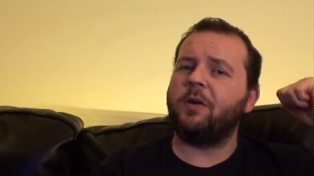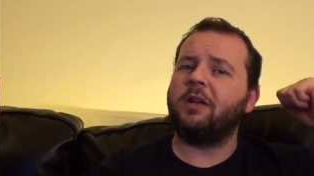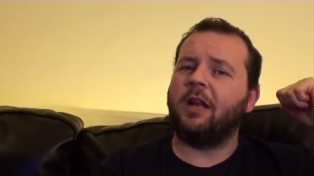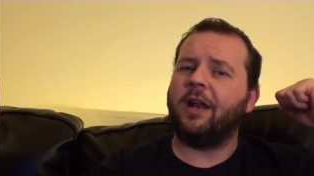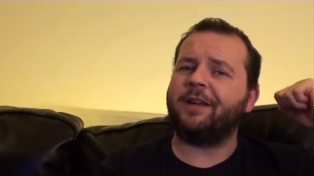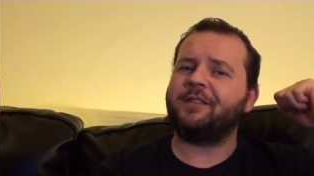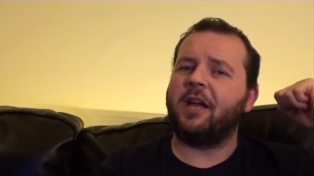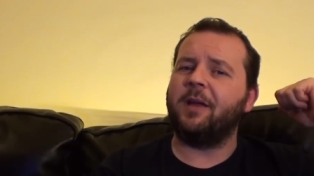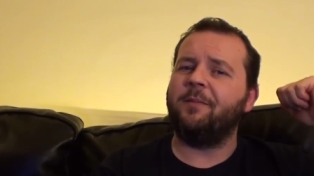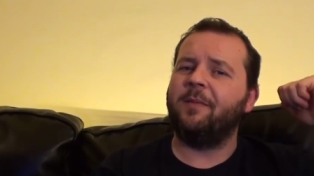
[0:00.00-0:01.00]
But until next
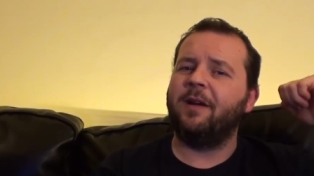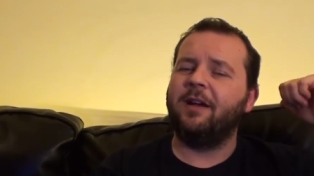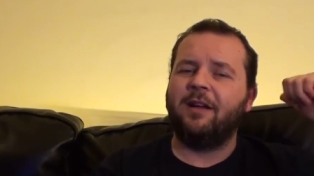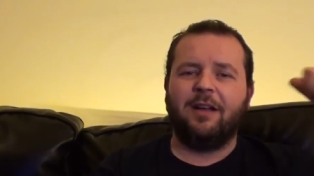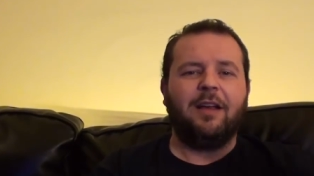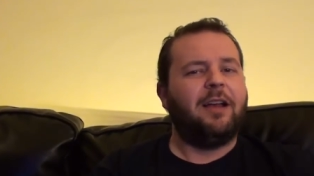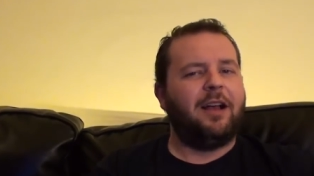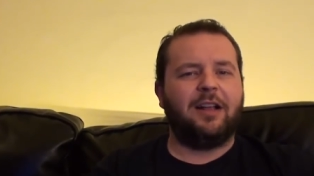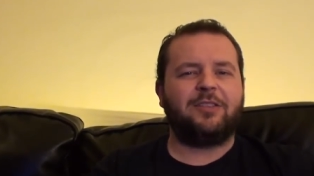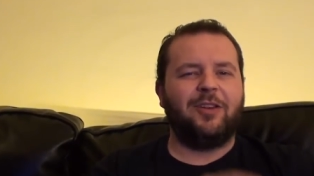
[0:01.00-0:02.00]
time,
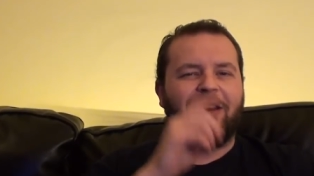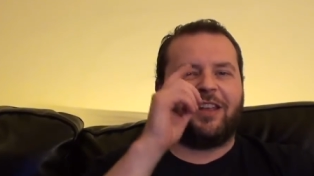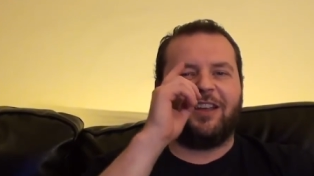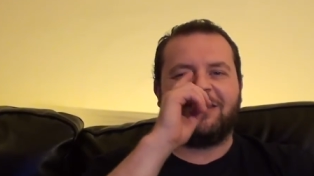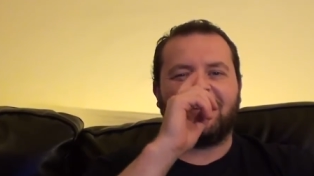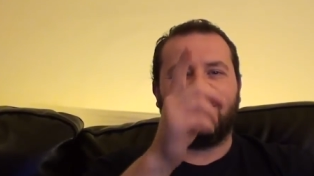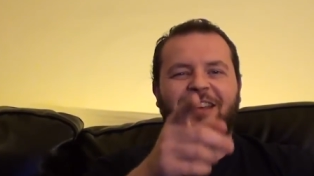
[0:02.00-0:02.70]
I'll see you later, guys.